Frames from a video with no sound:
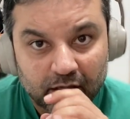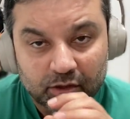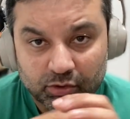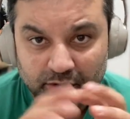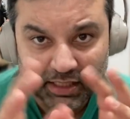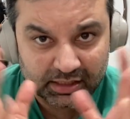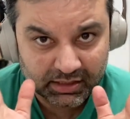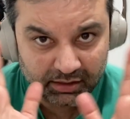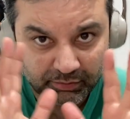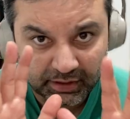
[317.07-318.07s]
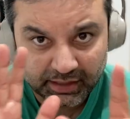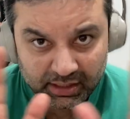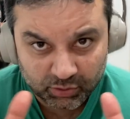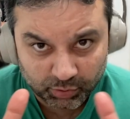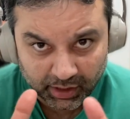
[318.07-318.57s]
So that's
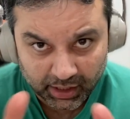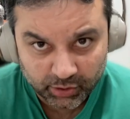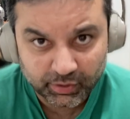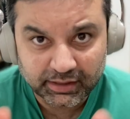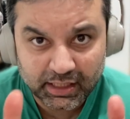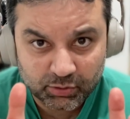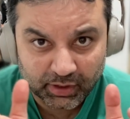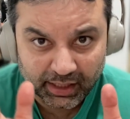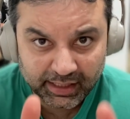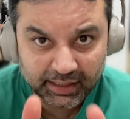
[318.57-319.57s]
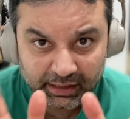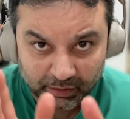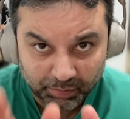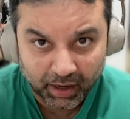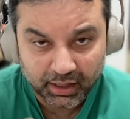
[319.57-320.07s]
what I knew, and that's what I did in
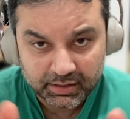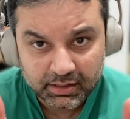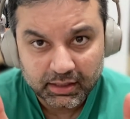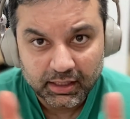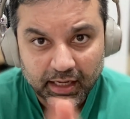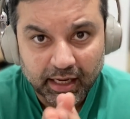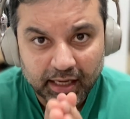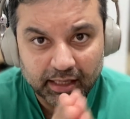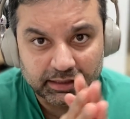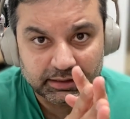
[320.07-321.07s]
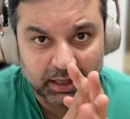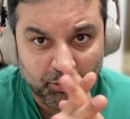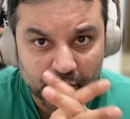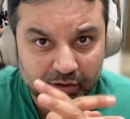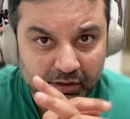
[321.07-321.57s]
the past, and
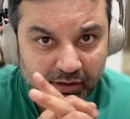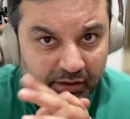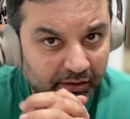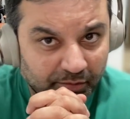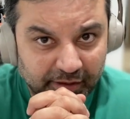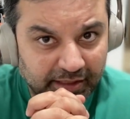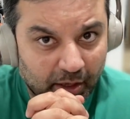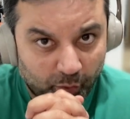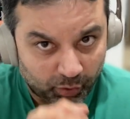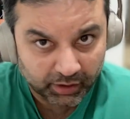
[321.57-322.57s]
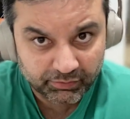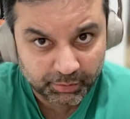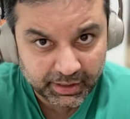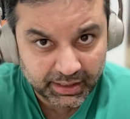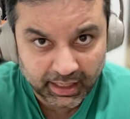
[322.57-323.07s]
that was something that worked for
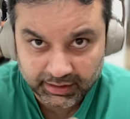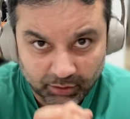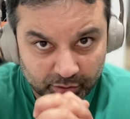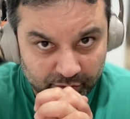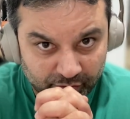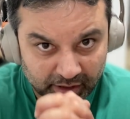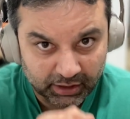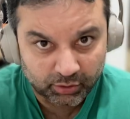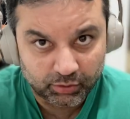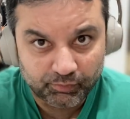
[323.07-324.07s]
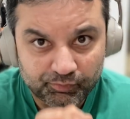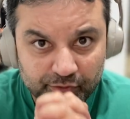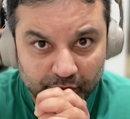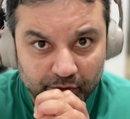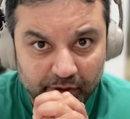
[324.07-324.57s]
me, and that was really cool.
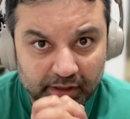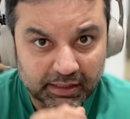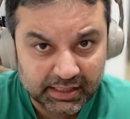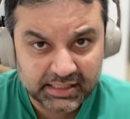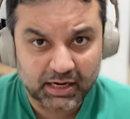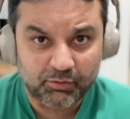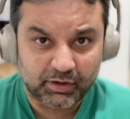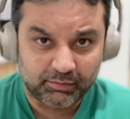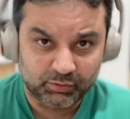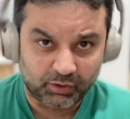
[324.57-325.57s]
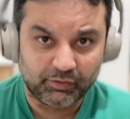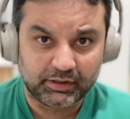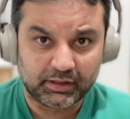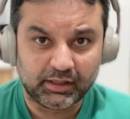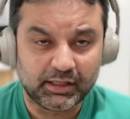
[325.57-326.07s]
So this time when I'm
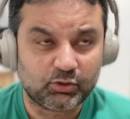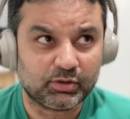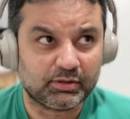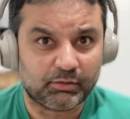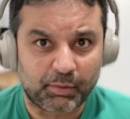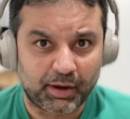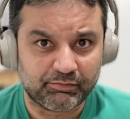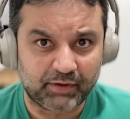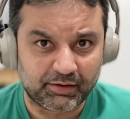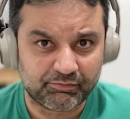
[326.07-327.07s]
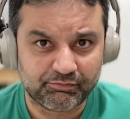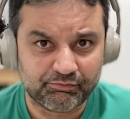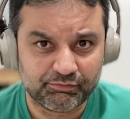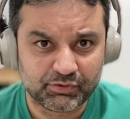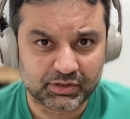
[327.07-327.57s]
solving, and this was about like
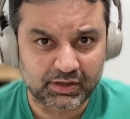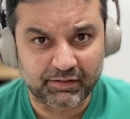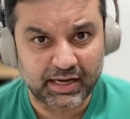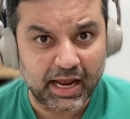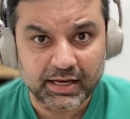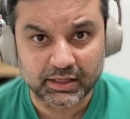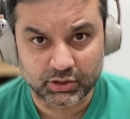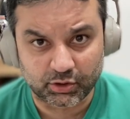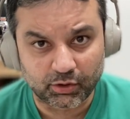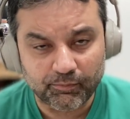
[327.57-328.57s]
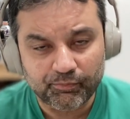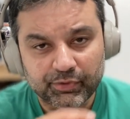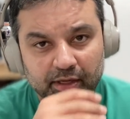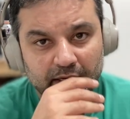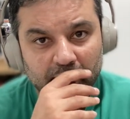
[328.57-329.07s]
7 8 years ago,
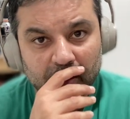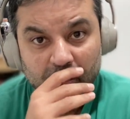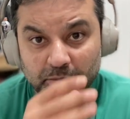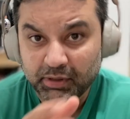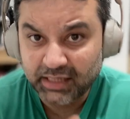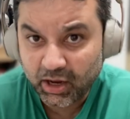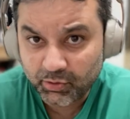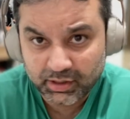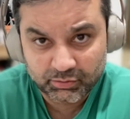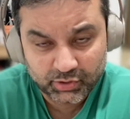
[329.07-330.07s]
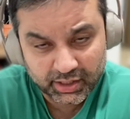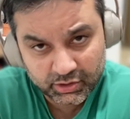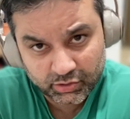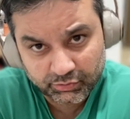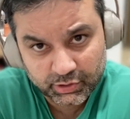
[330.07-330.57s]
but now when I'm trying
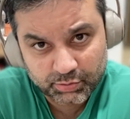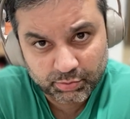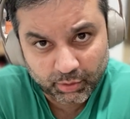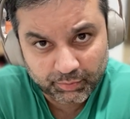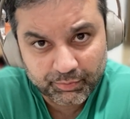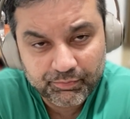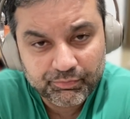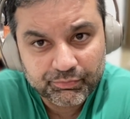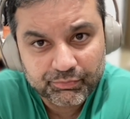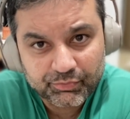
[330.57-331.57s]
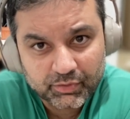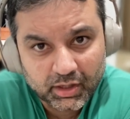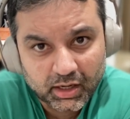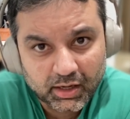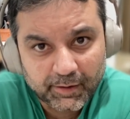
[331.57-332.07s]
to solve this problem,
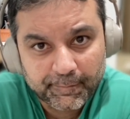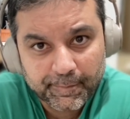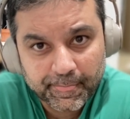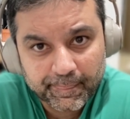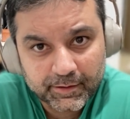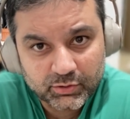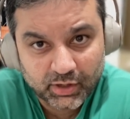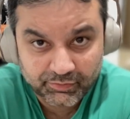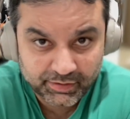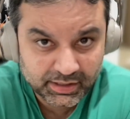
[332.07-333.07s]
so